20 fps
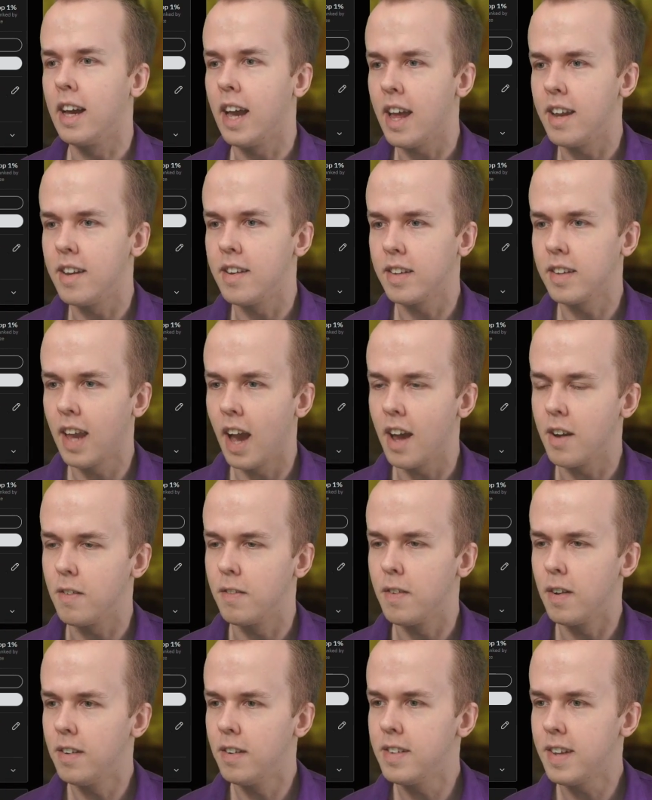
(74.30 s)
and kind
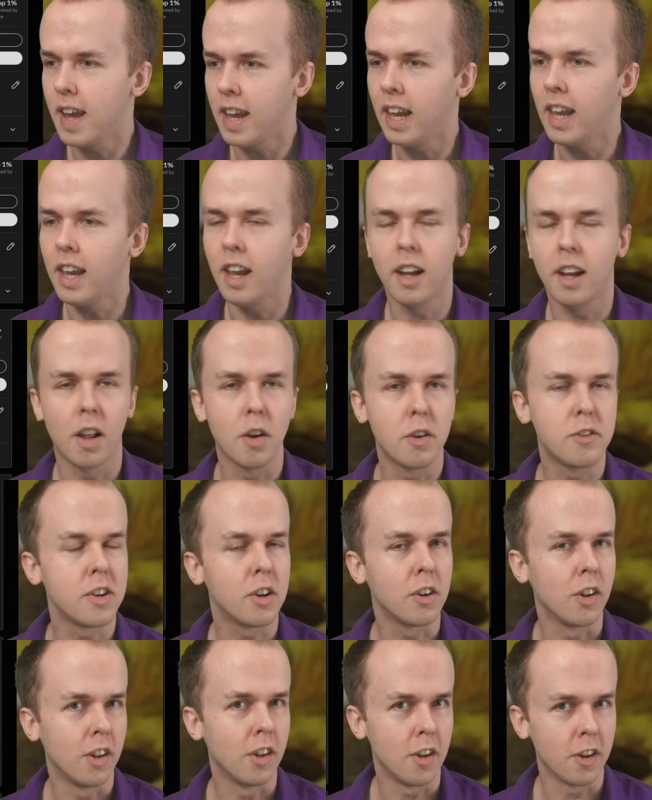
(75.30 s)
of taking a
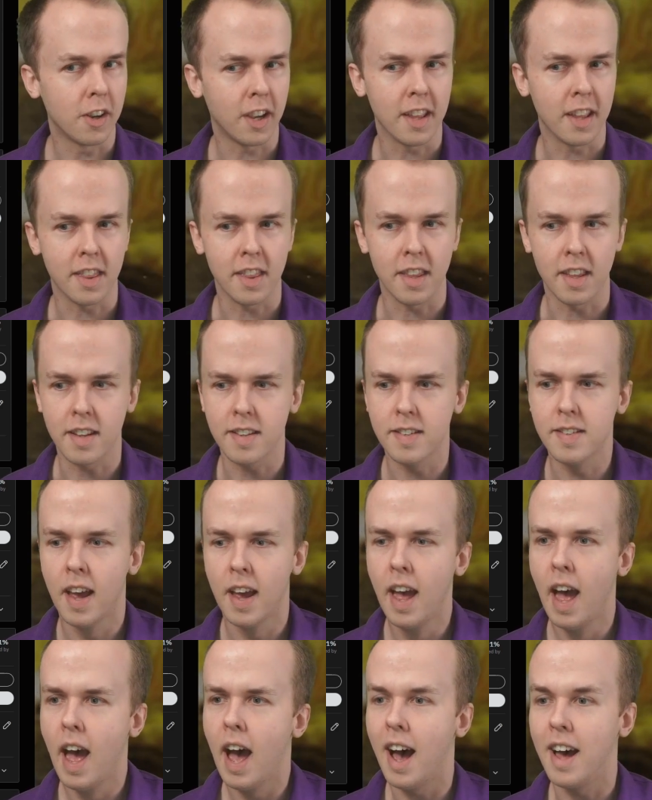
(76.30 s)
closer look at this.